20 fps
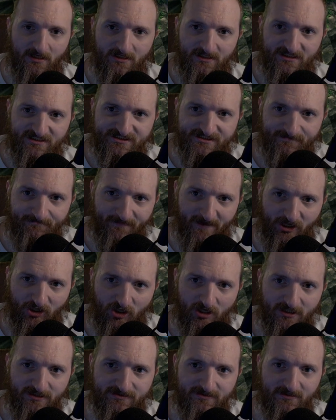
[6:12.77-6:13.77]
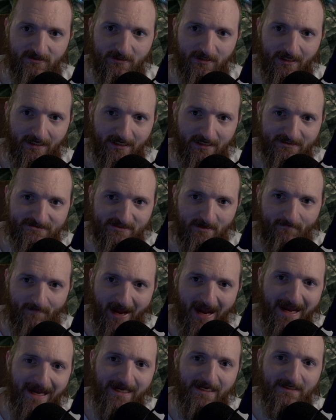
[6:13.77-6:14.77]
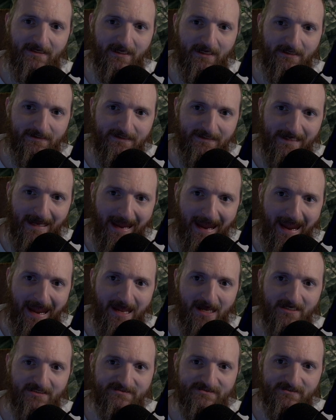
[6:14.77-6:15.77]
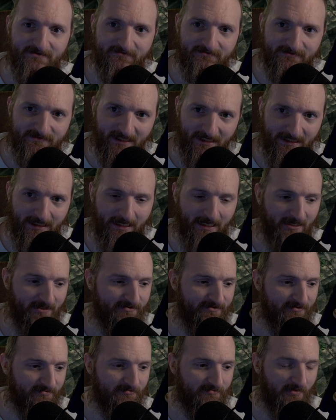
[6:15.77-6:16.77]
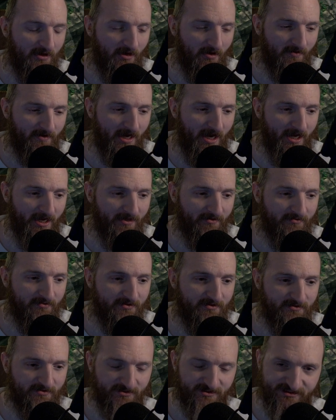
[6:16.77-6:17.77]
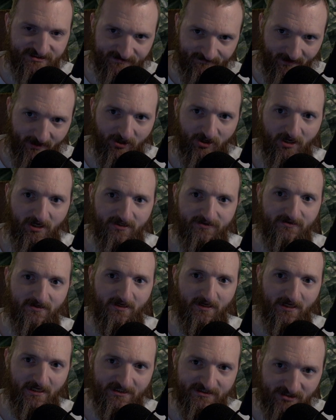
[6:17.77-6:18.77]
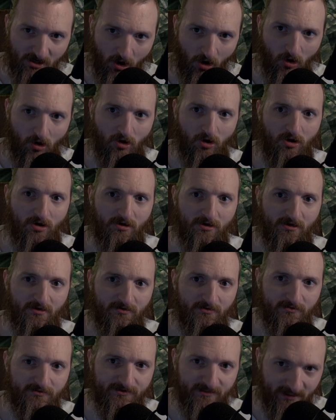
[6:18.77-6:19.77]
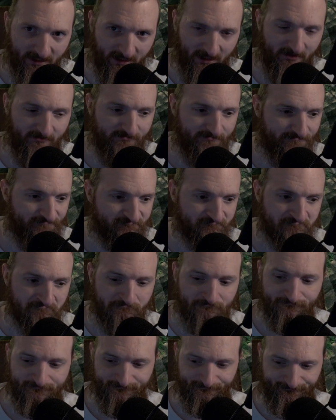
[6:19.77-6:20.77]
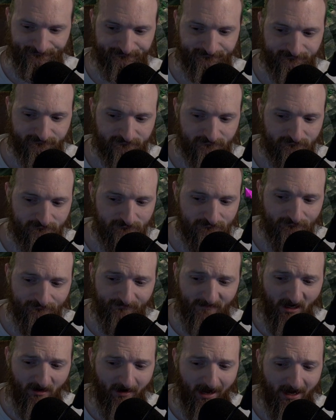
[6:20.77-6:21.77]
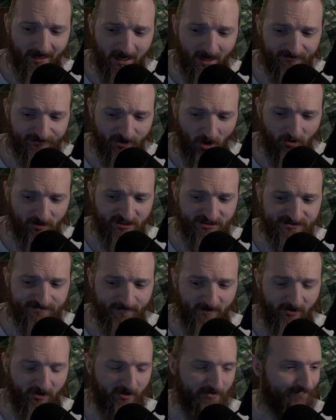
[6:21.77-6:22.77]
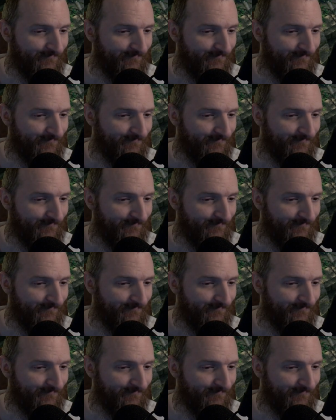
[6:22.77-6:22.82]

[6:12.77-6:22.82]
Spirit is a pain in the ass to get, okay? Spirit is hard to get. Now, I got 30 Spirit.